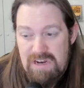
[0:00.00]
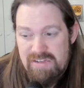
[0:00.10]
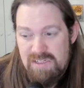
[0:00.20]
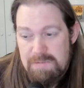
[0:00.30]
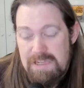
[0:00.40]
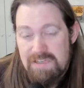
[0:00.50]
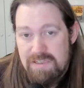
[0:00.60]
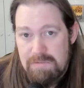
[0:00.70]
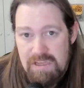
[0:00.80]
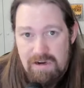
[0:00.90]
but I was expecting
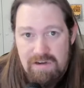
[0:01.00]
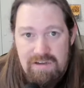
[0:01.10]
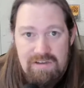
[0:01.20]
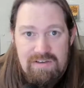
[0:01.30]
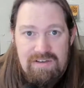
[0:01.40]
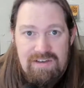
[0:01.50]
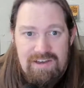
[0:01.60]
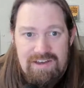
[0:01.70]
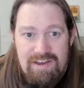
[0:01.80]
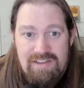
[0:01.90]
something here.
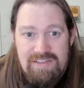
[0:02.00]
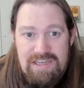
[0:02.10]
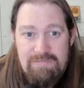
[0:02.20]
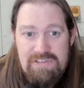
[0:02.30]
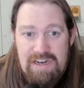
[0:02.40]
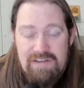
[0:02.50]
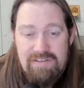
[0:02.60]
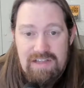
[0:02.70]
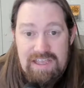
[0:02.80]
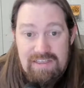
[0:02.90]
Other times that I
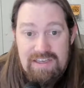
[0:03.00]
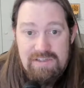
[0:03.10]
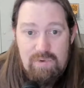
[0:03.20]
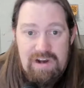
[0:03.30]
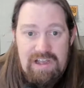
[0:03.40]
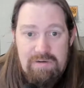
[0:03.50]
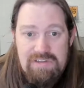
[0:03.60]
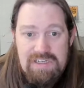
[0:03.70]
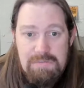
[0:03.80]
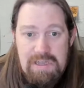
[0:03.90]
like this, where I
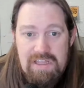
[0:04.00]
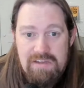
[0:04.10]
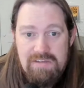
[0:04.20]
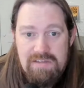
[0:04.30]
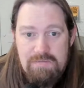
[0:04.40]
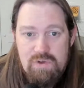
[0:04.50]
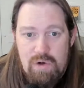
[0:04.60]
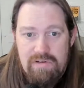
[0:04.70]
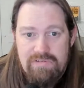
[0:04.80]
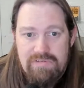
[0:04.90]
was expecting some
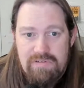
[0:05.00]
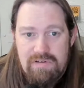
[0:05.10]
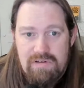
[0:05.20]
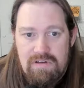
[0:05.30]
sort of.